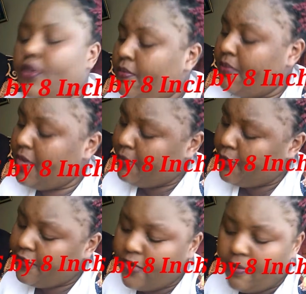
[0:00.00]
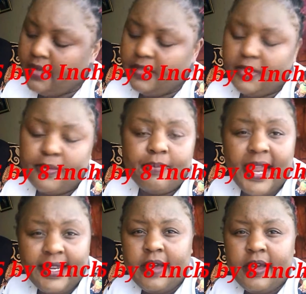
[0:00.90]
big book from the
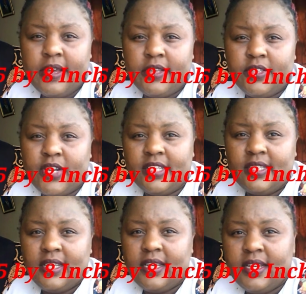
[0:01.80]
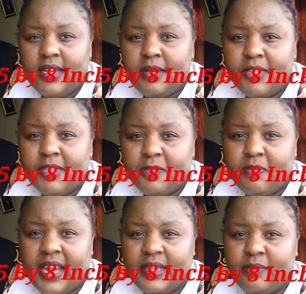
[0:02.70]
spine. As you can see, the
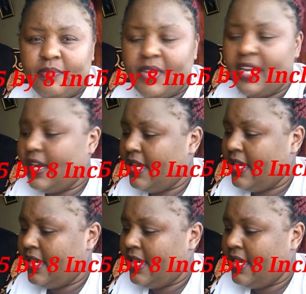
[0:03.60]
spine is big.